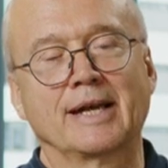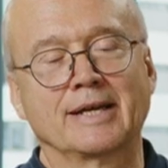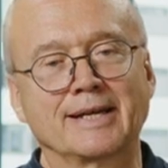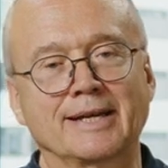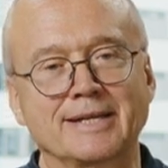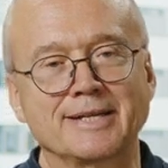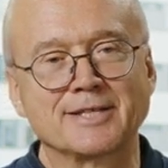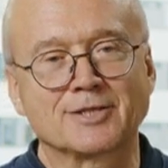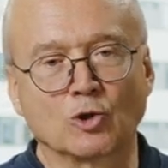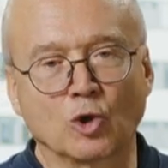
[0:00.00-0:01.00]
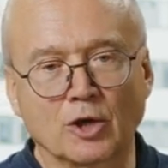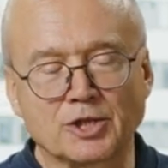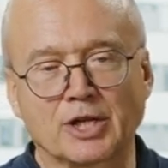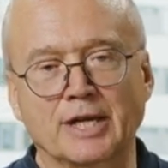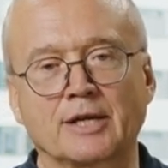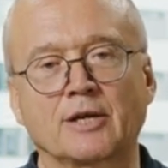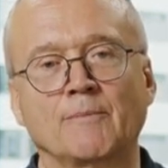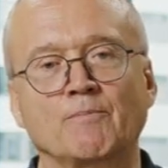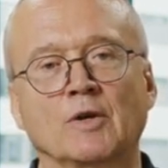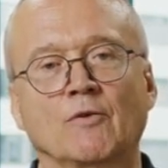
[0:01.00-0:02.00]
and at least logic
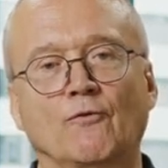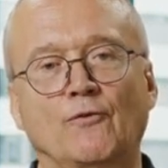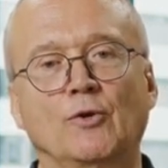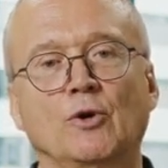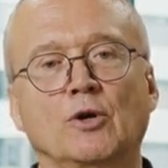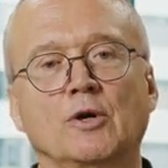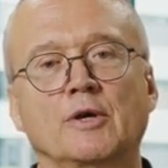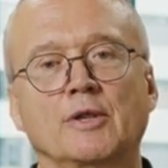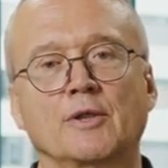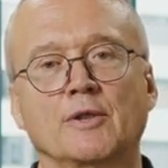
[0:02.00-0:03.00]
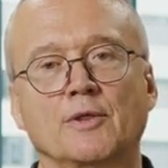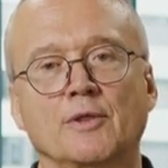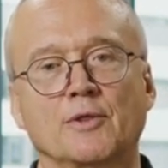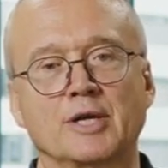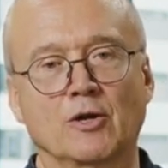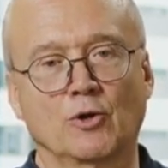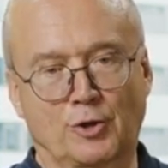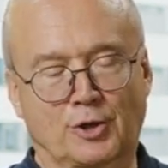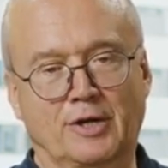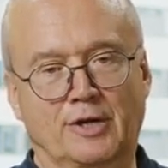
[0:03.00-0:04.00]
for the earth